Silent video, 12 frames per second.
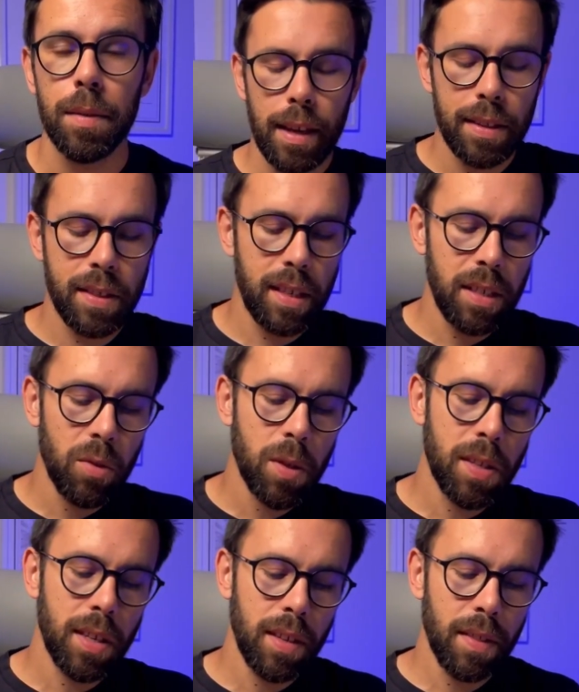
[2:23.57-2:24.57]
It's
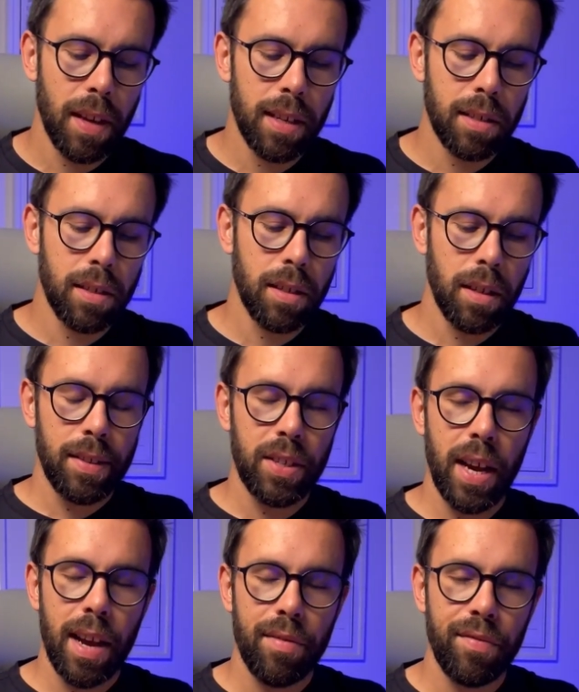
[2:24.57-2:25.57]
interesting that
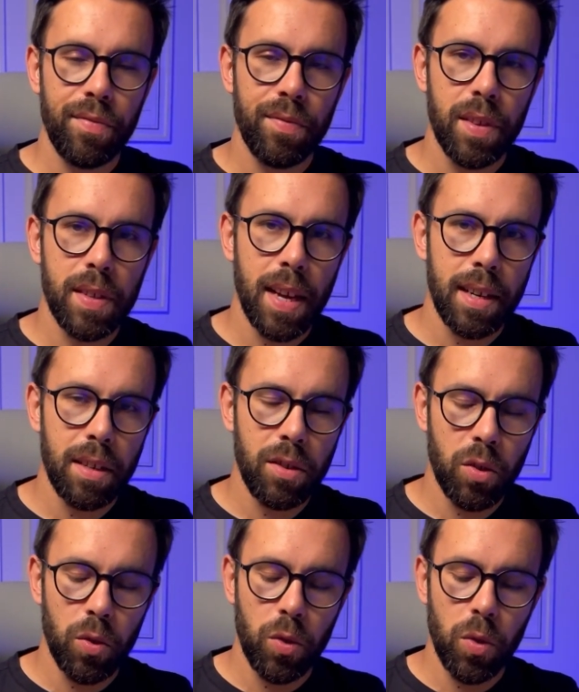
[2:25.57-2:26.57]
Jeff decided
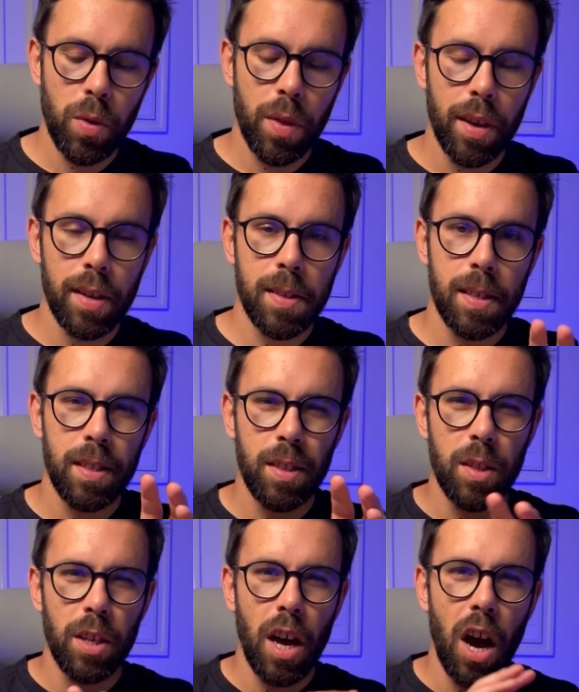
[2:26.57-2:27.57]
to do things in
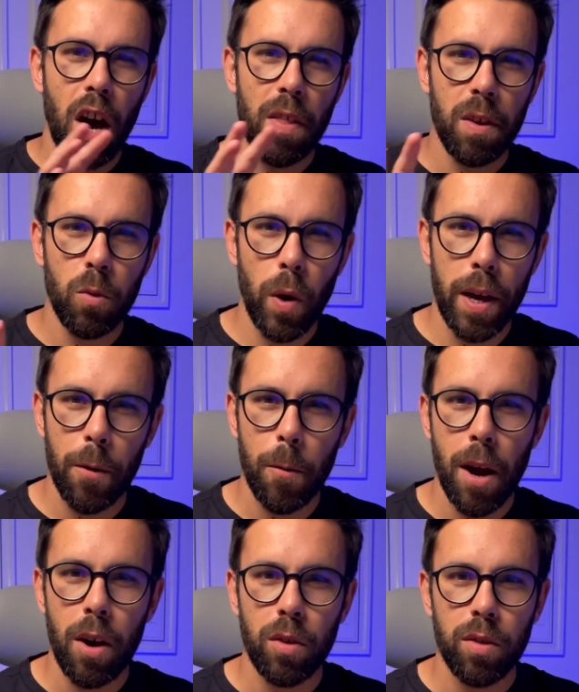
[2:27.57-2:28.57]
the other way
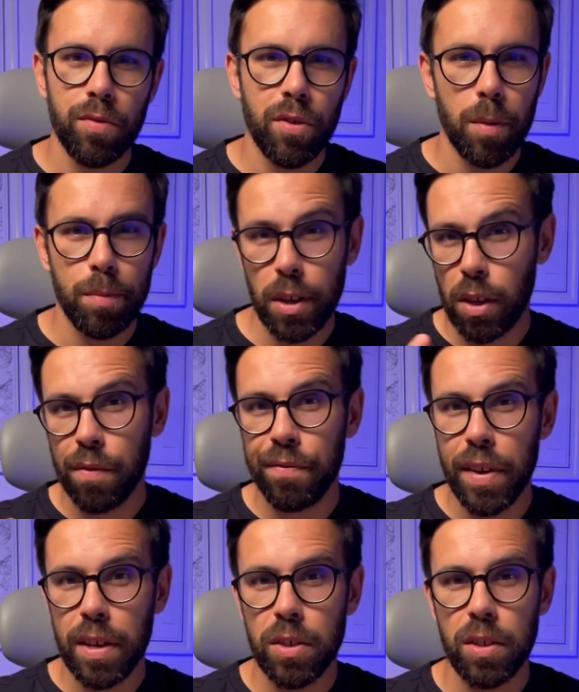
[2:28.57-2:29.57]
around from the
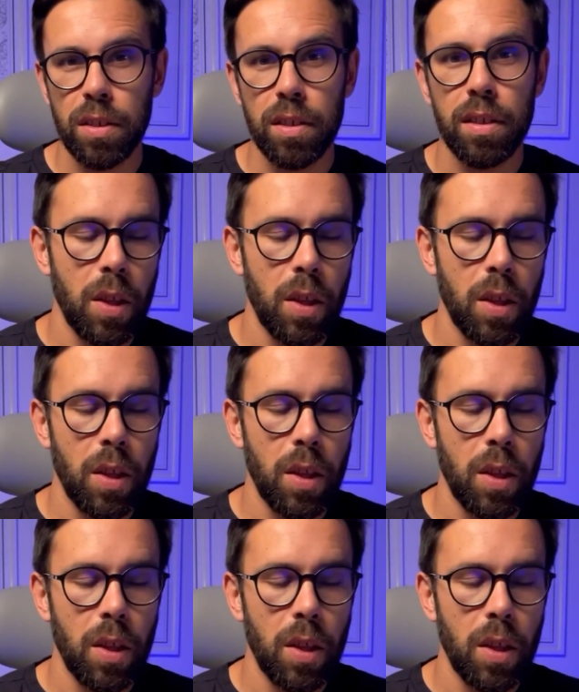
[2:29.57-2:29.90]
convention.